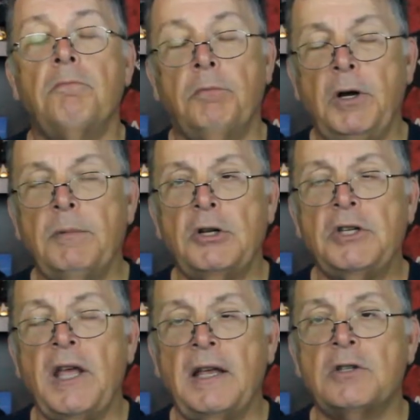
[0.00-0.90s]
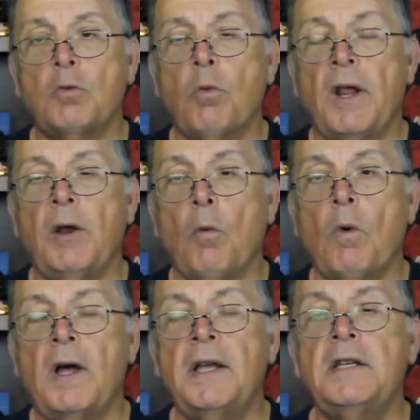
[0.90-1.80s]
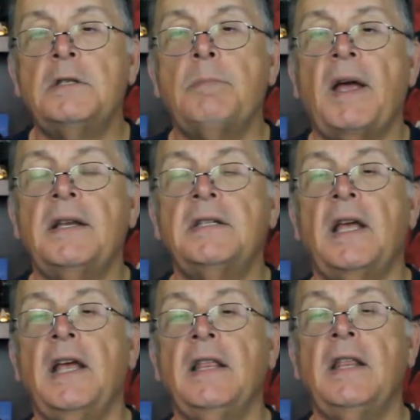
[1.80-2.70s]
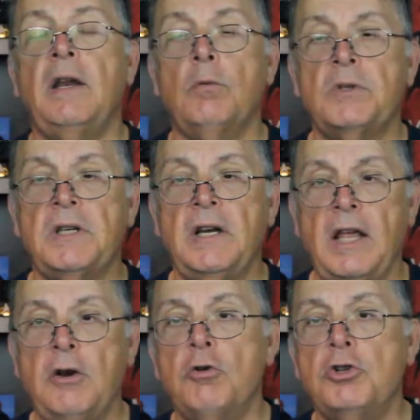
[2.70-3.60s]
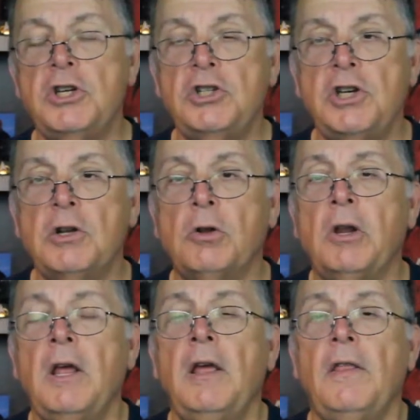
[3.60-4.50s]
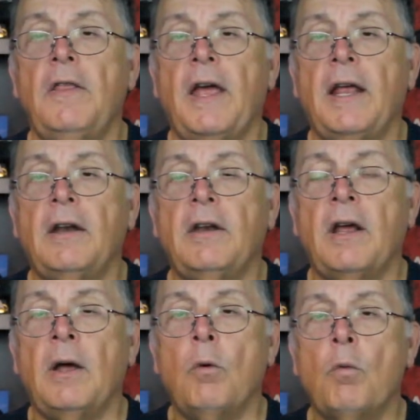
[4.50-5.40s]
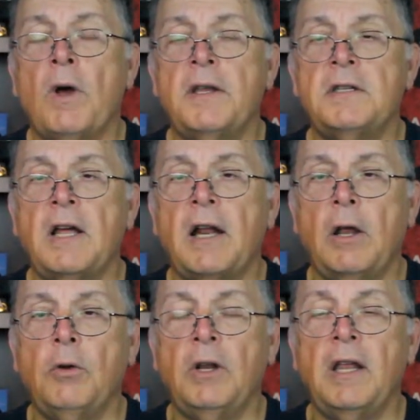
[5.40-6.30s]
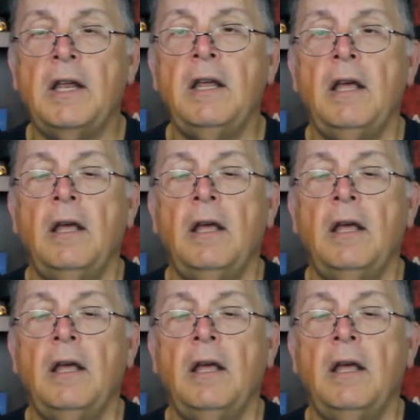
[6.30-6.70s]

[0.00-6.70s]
Pretty much guessed what it was by saying that it was an energy shield that was not only